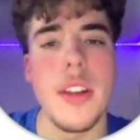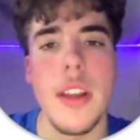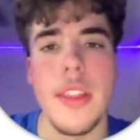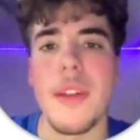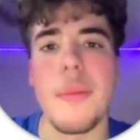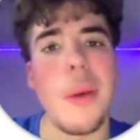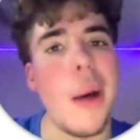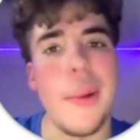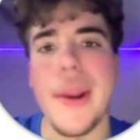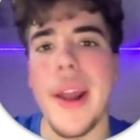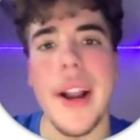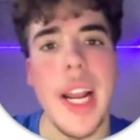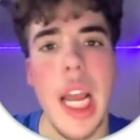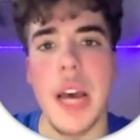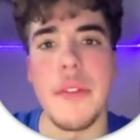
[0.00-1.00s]
they're probably not
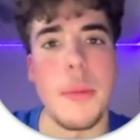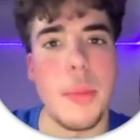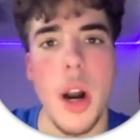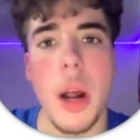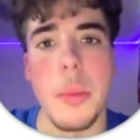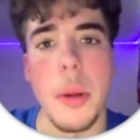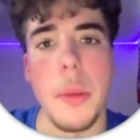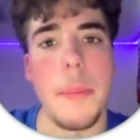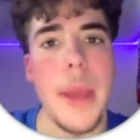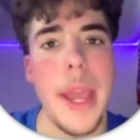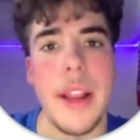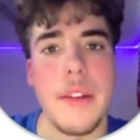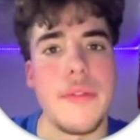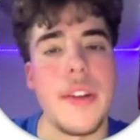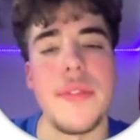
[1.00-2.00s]
going to have a problem paying
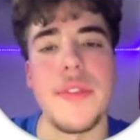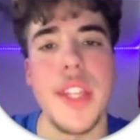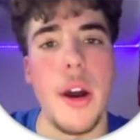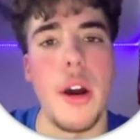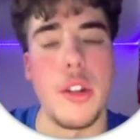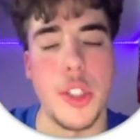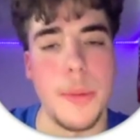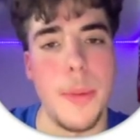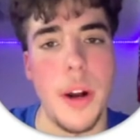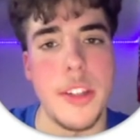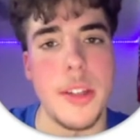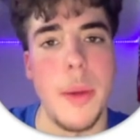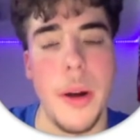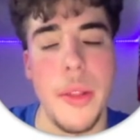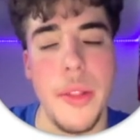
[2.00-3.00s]
$1,500 a
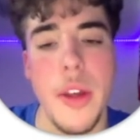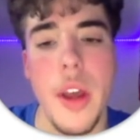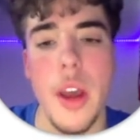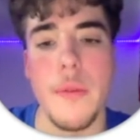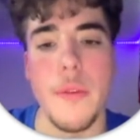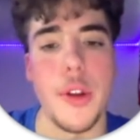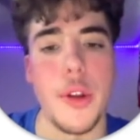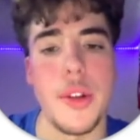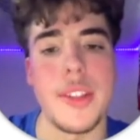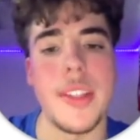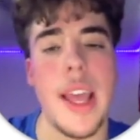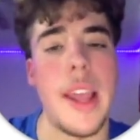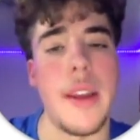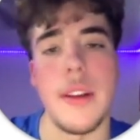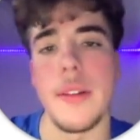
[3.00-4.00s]
month for you to
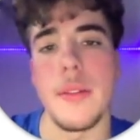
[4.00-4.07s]
stay,